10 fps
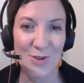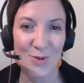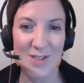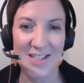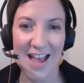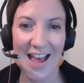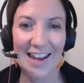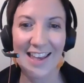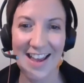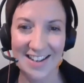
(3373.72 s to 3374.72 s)
resources yeah, exactly. are
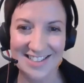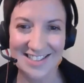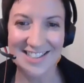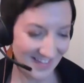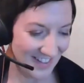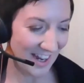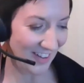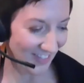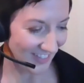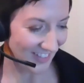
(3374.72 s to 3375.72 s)
allocated.
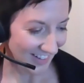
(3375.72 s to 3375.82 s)
Yeah,